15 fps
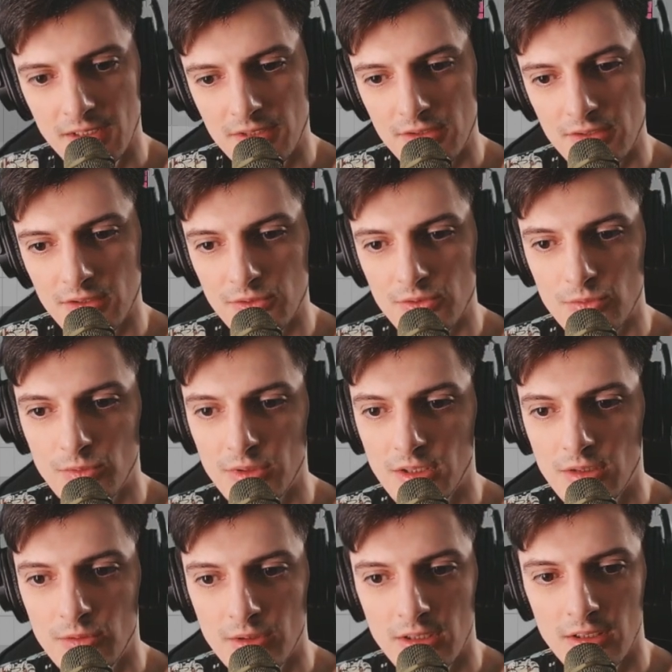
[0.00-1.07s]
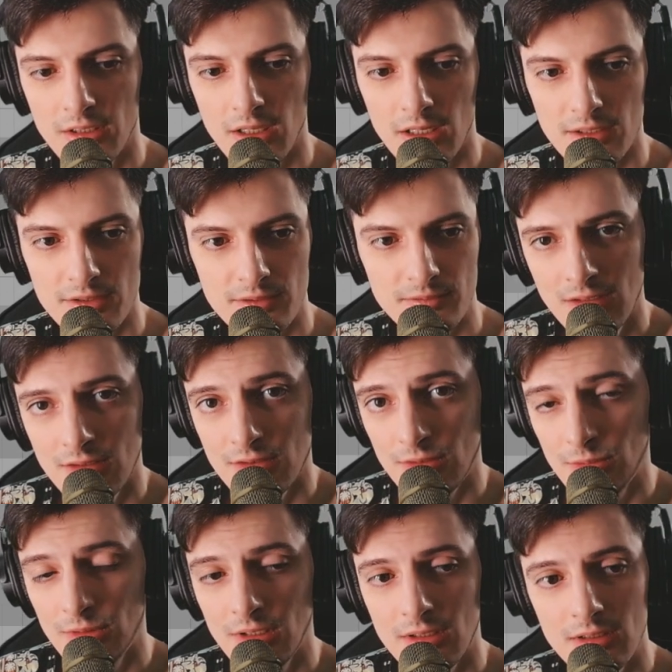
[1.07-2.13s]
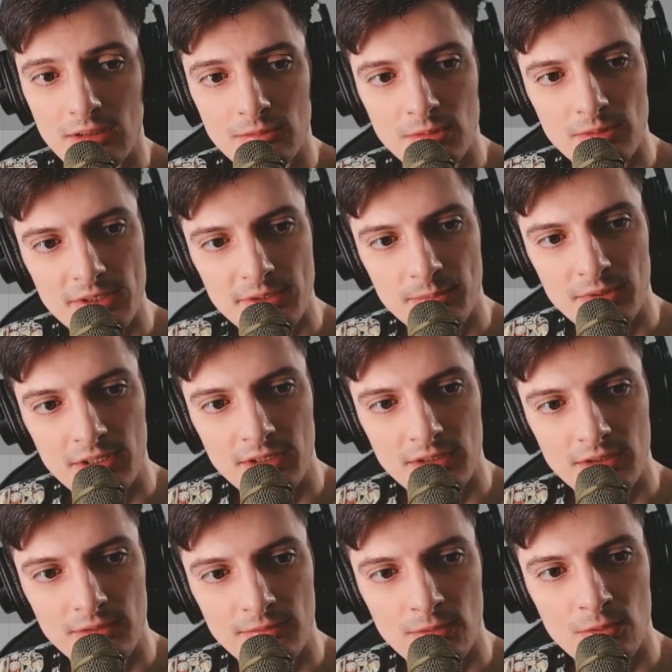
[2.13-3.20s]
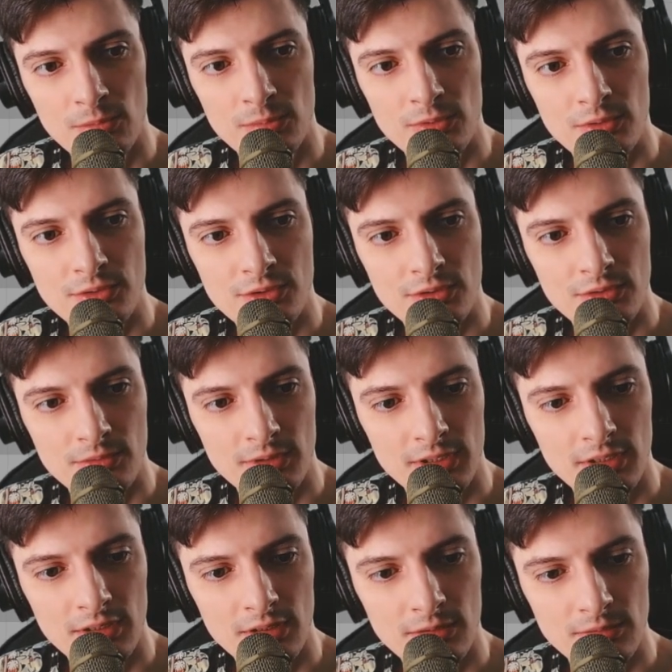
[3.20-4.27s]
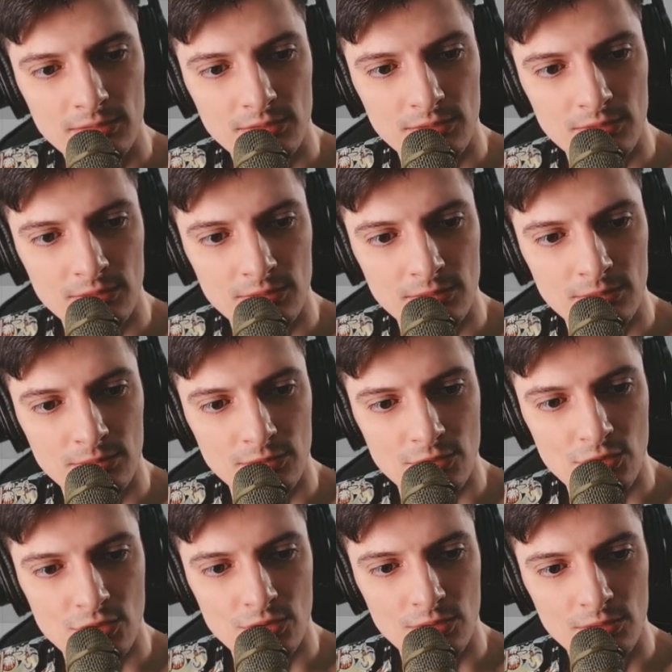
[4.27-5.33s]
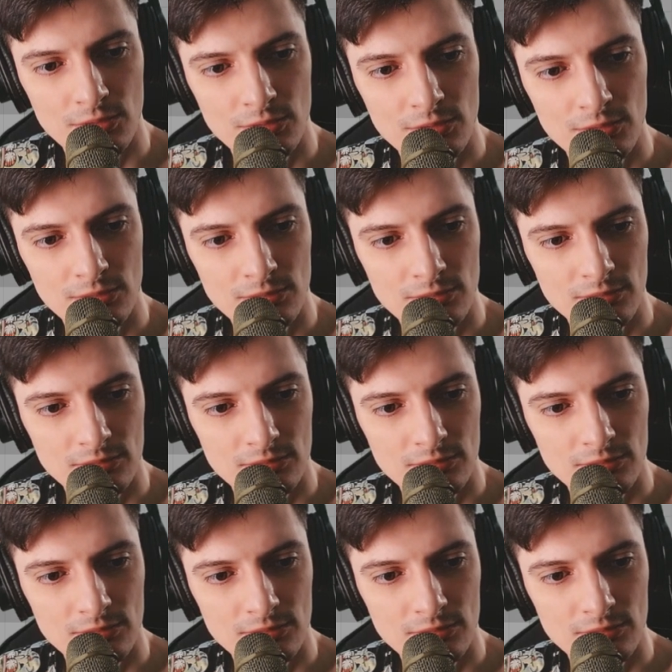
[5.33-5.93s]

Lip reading: Sounds really nice. So yeah, I will expand the whole project right now to show you